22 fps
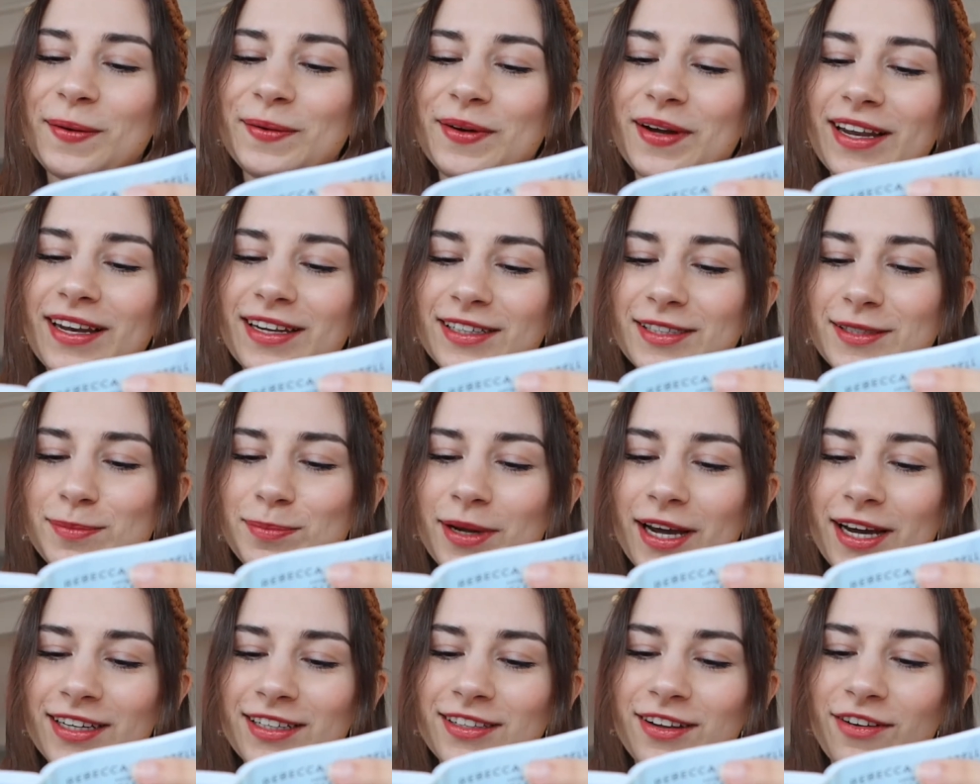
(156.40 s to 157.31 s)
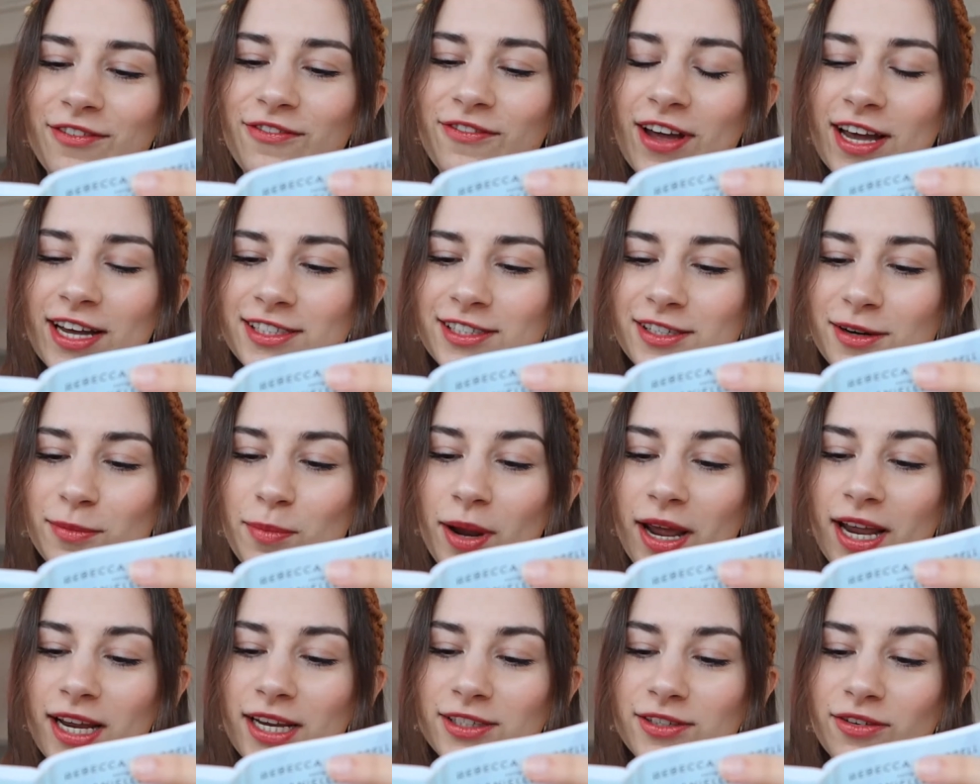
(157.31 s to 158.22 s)
who can expect a faster
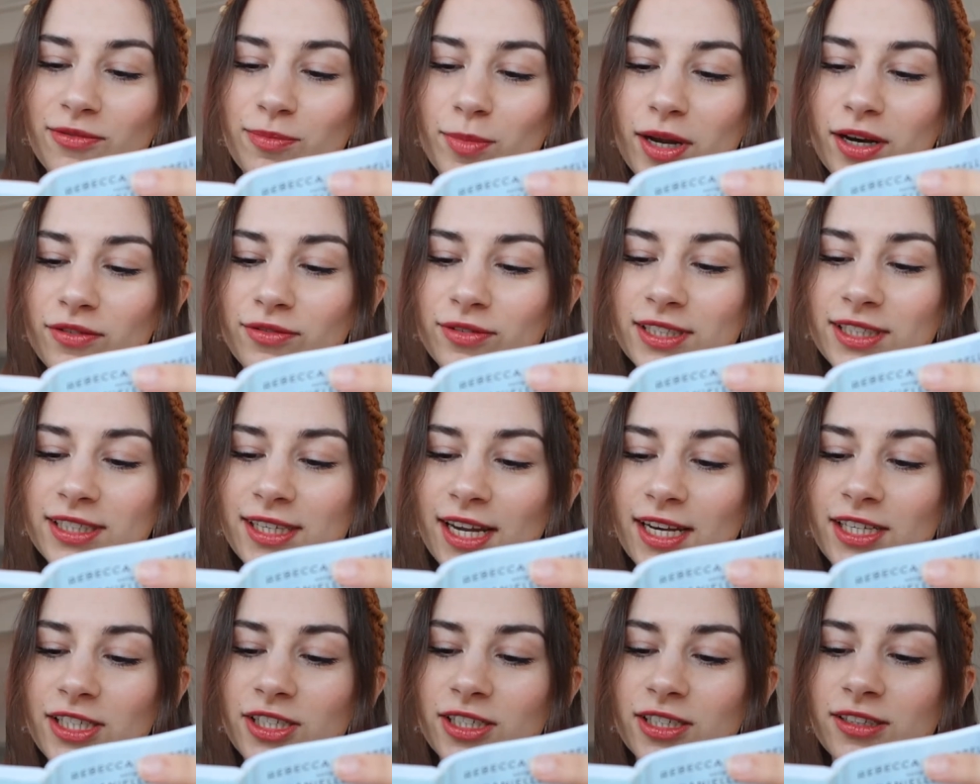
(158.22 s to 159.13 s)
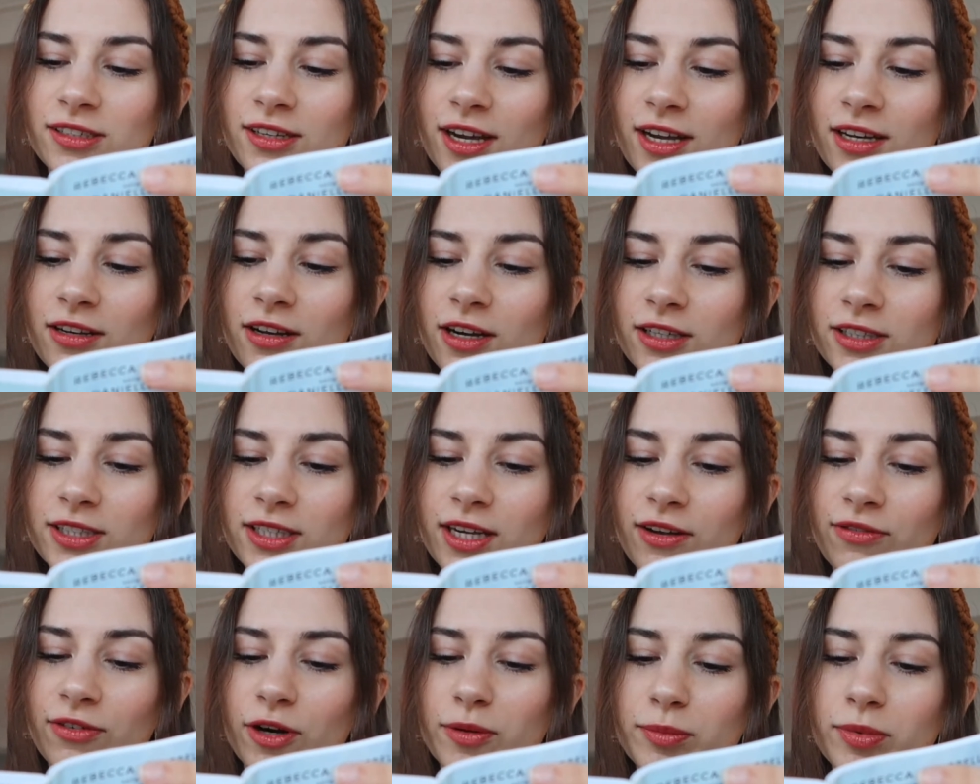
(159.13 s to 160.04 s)
pace of manifestation and thus
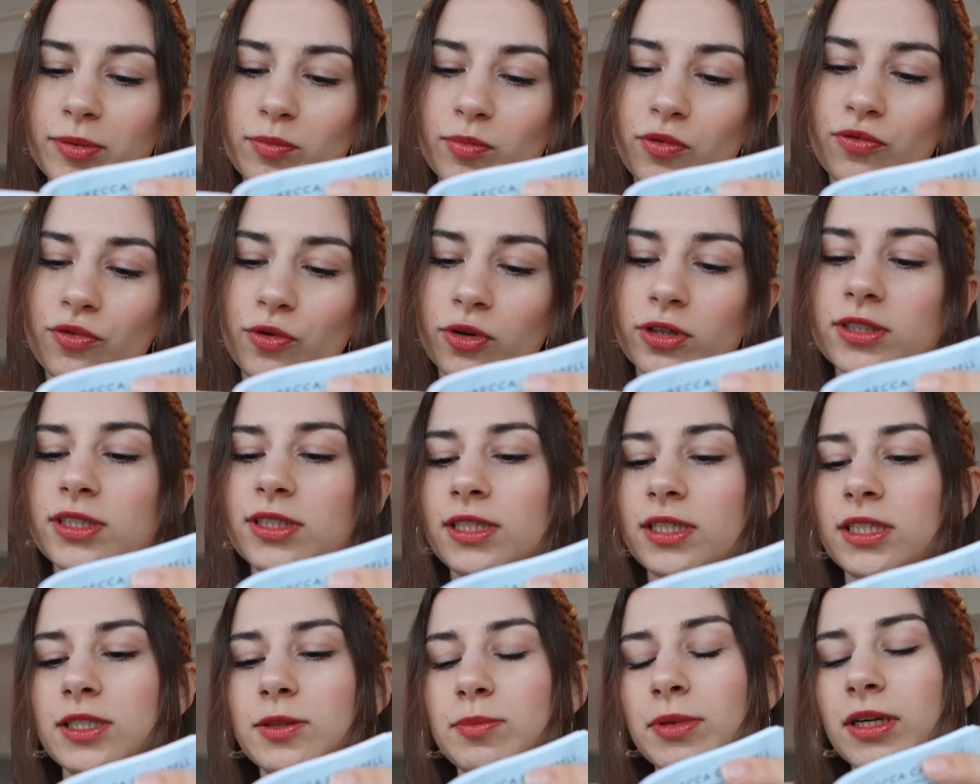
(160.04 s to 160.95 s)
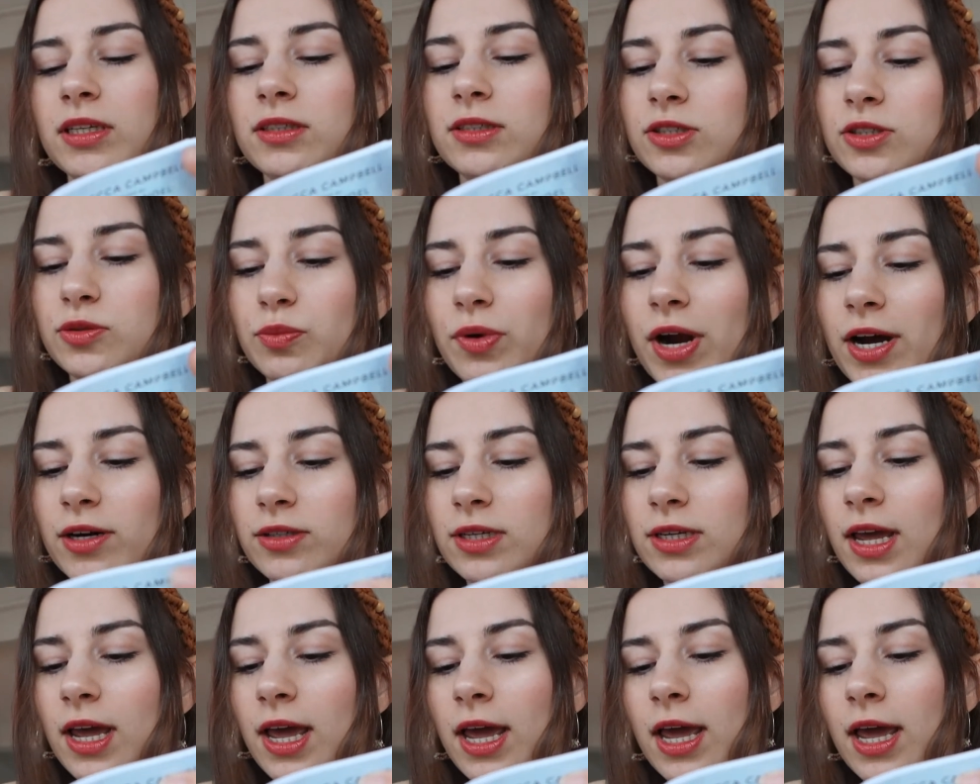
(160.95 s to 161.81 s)
give up before the seeds begin to sprout.